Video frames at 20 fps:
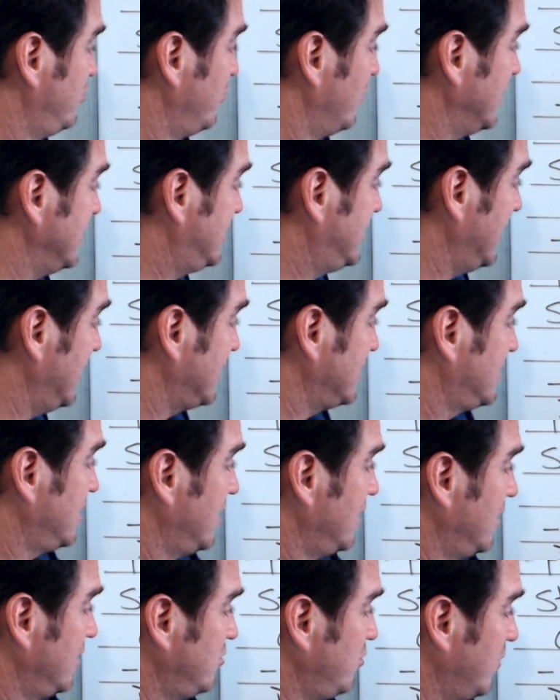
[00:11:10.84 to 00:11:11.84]
is
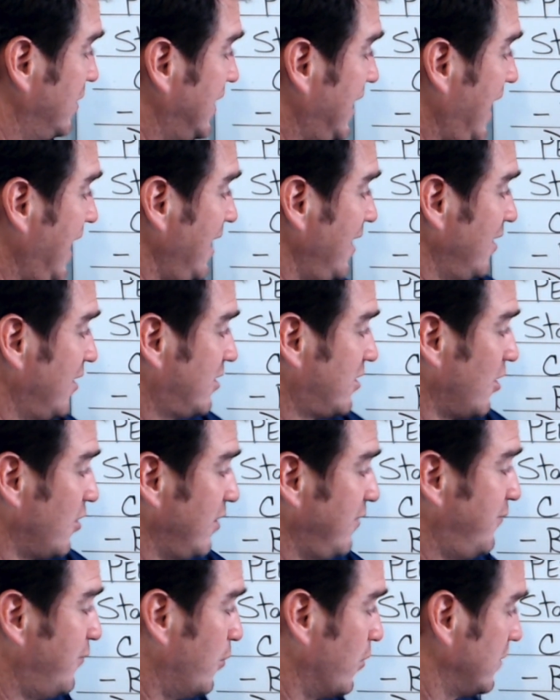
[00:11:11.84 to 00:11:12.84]
26, 28,
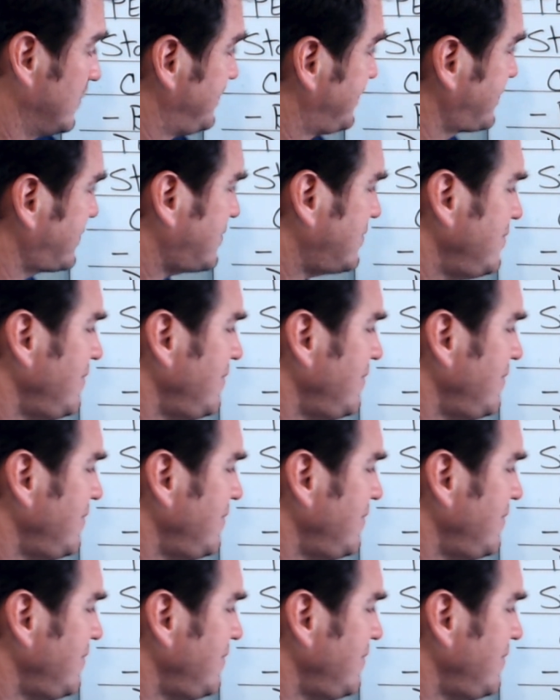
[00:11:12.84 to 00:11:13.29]
34.